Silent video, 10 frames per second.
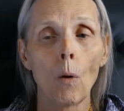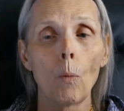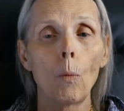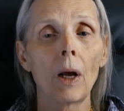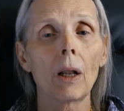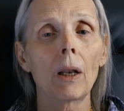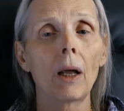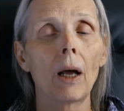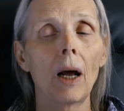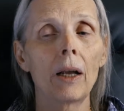Well,
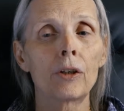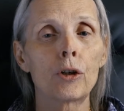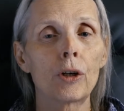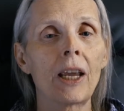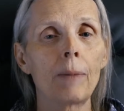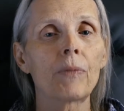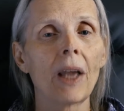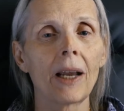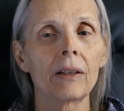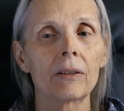to keep
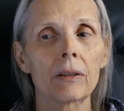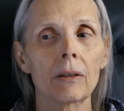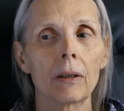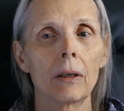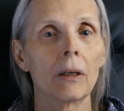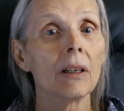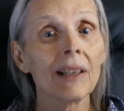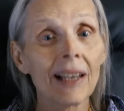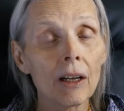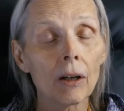things
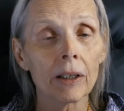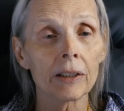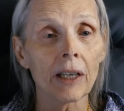legal and